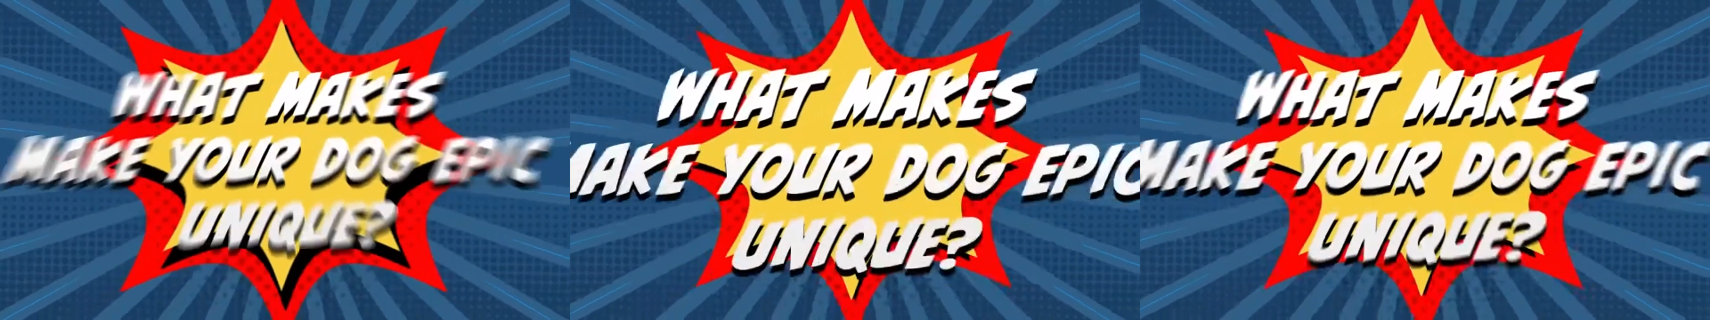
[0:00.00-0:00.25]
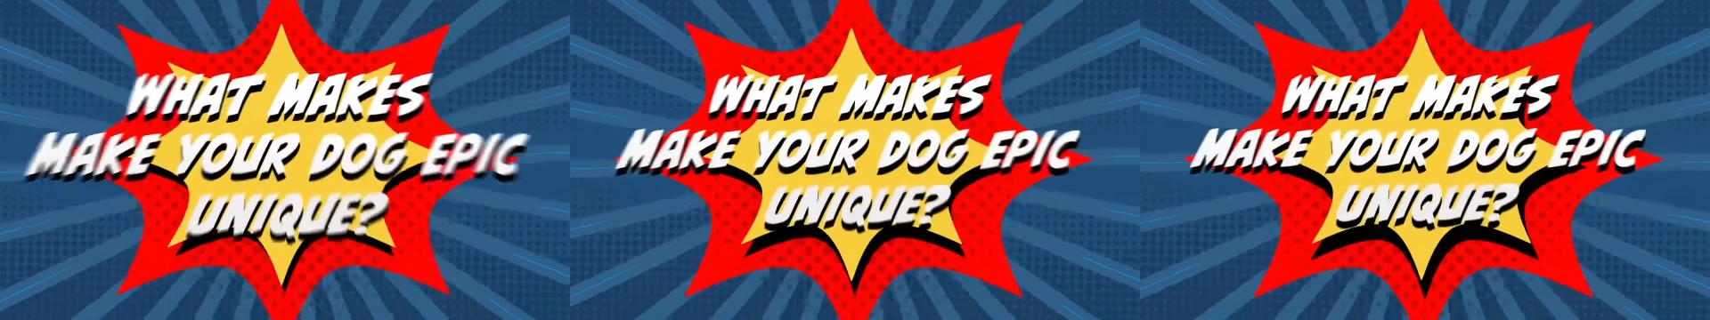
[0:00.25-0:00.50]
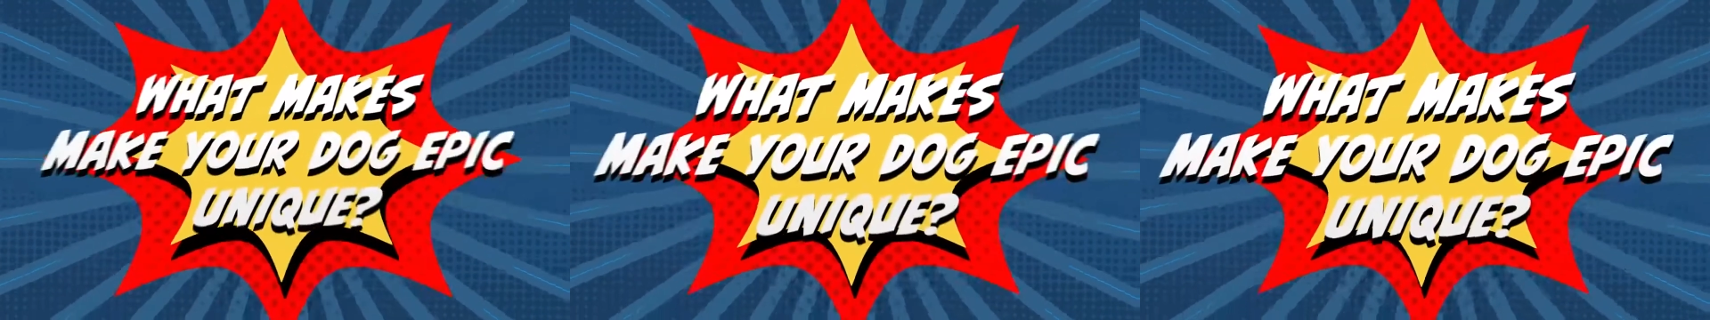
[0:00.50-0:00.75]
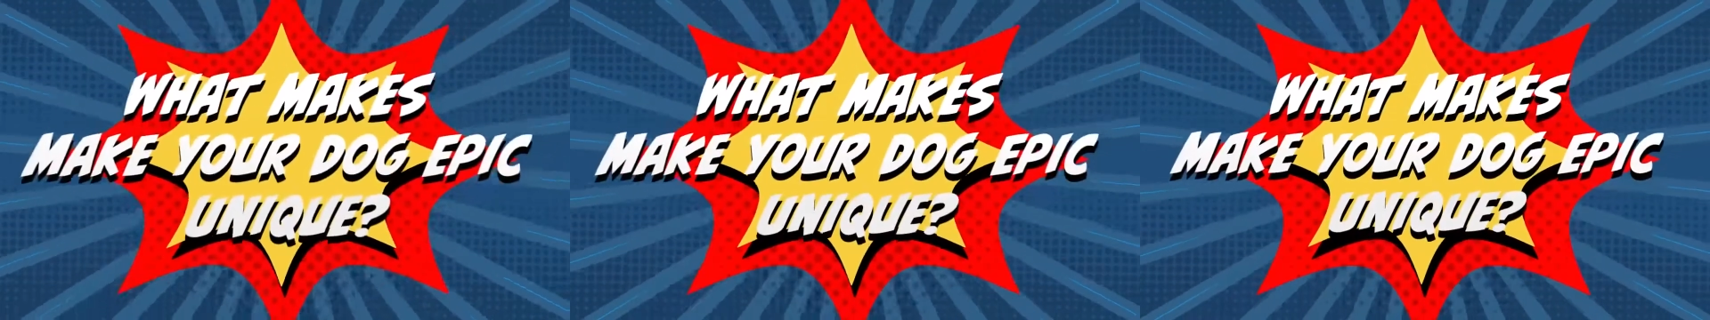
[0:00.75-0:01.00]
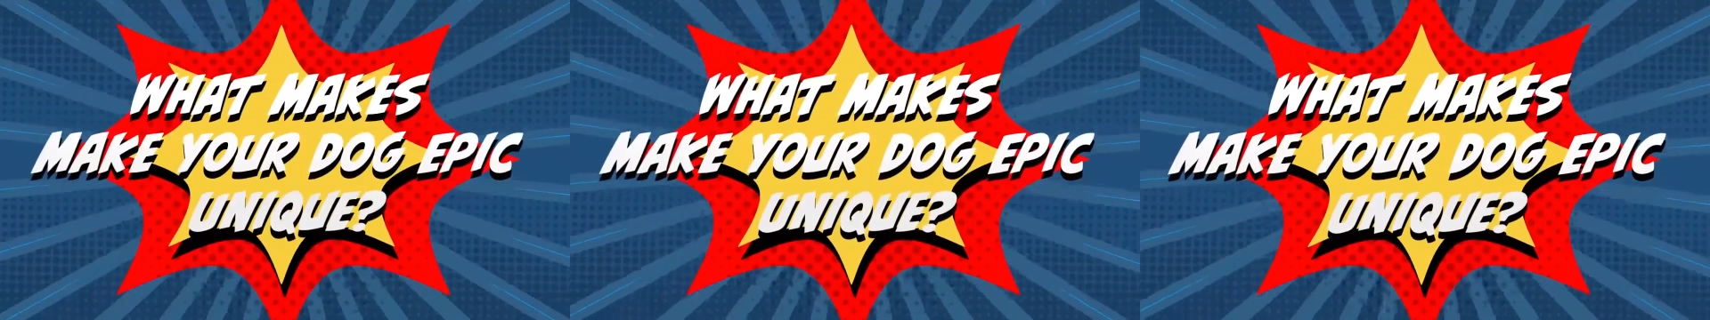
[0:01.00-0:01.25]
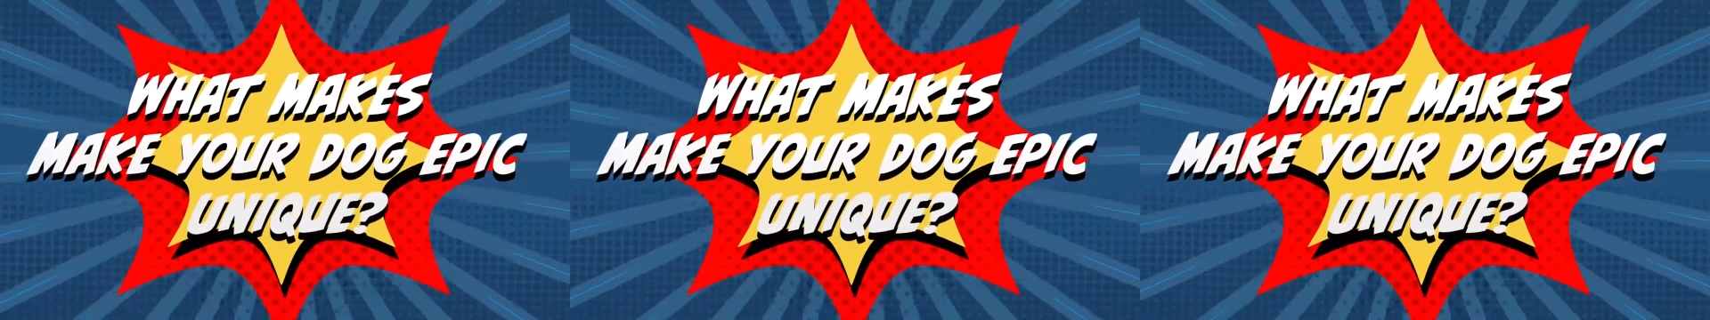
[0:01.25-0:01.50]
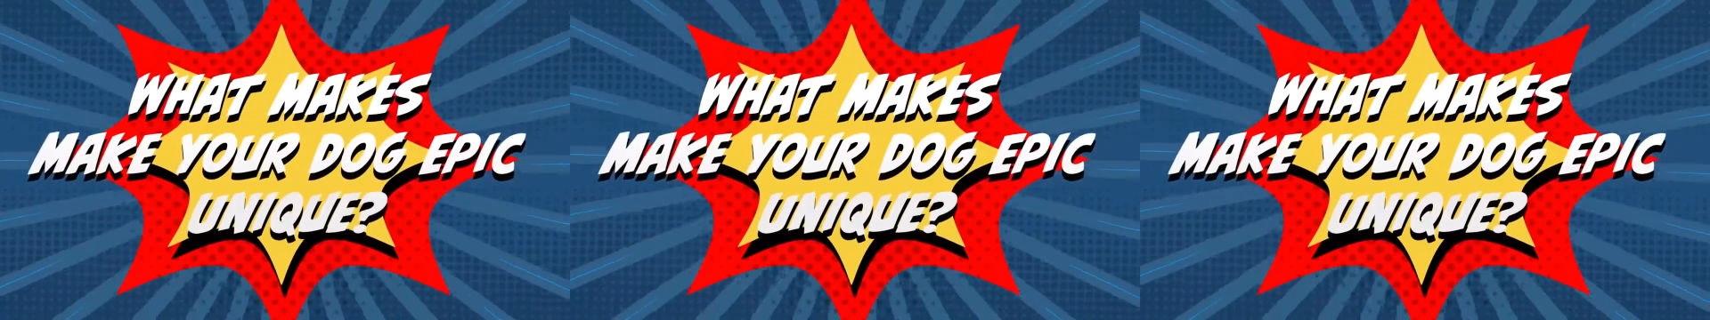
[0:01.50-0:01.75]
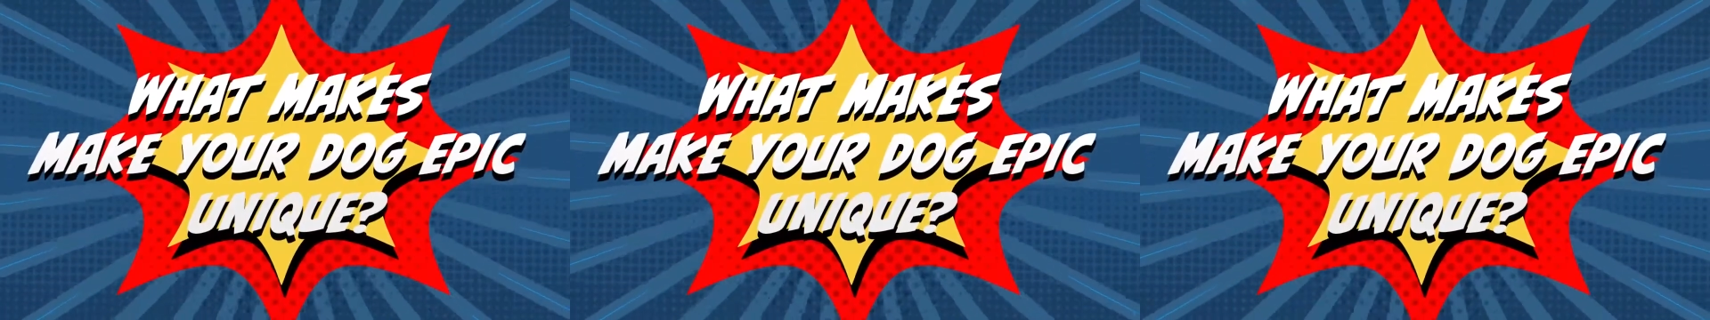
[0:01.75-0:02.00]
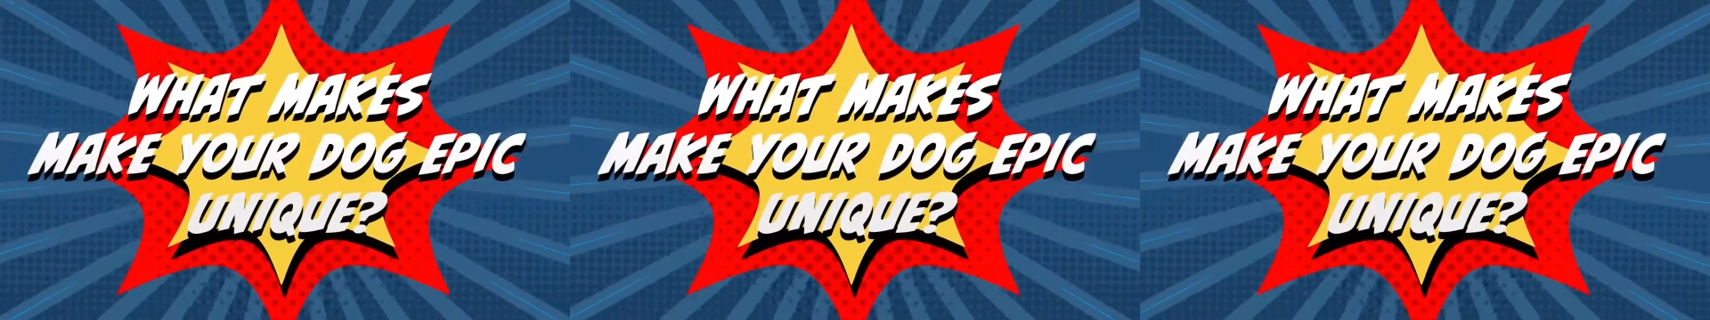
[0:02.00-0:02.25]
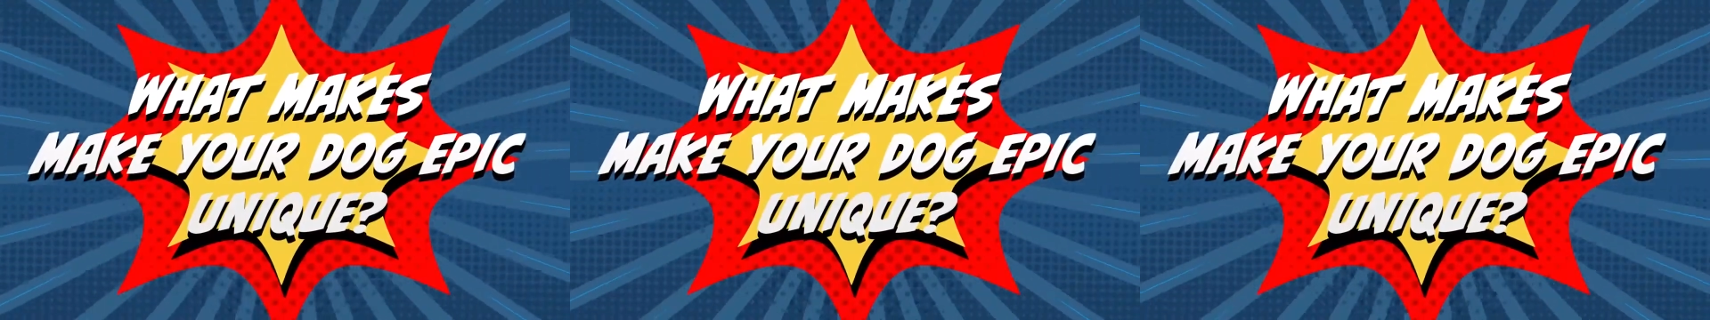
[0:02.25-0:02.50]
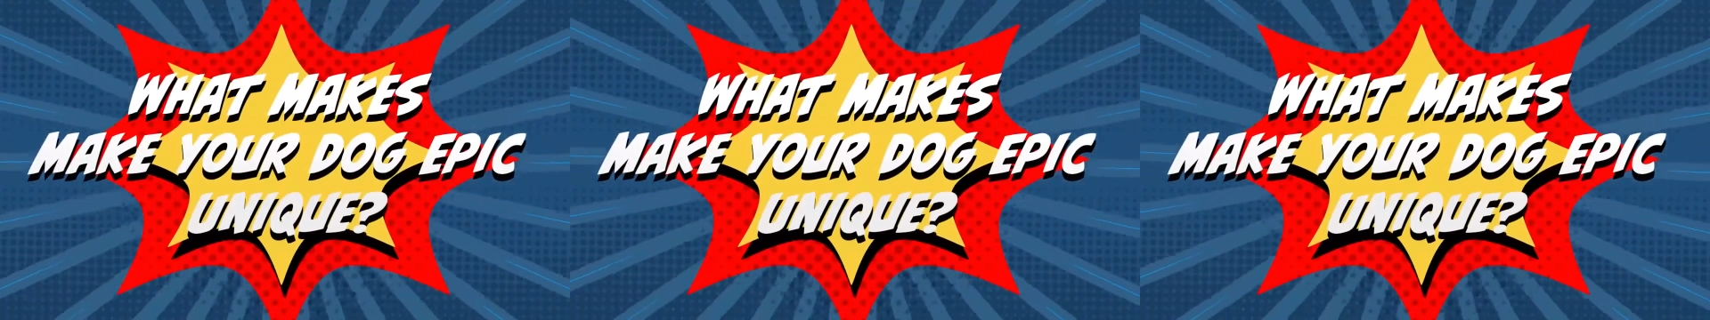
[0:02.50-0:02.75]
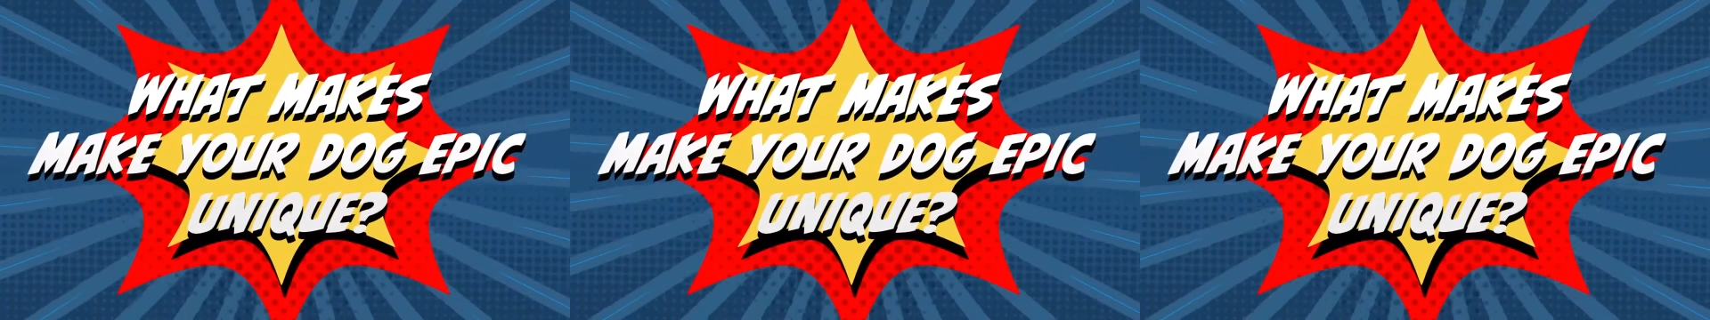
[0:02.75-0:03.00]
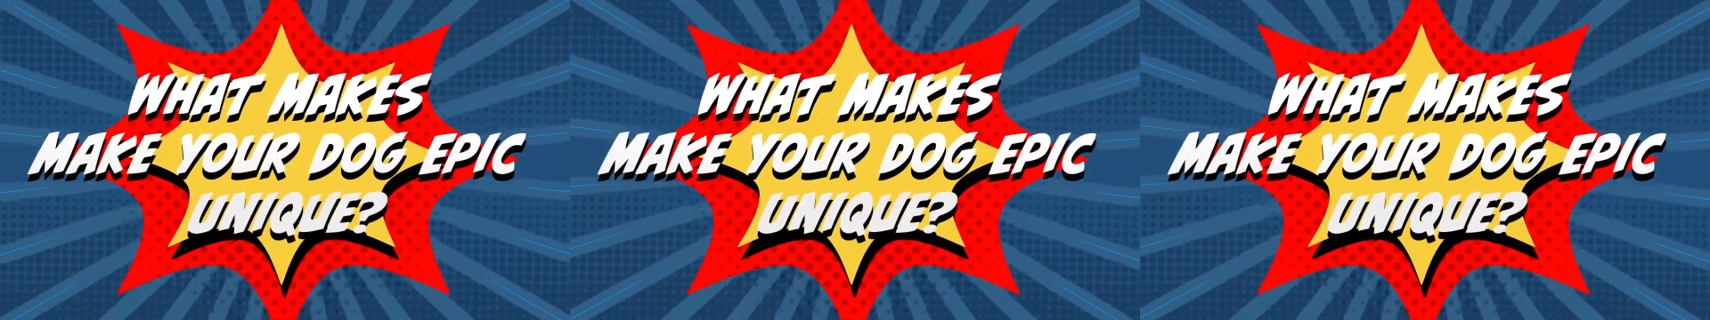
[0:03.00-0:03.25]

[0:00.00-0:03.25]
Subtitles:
No face is visible, so there are no lips to read.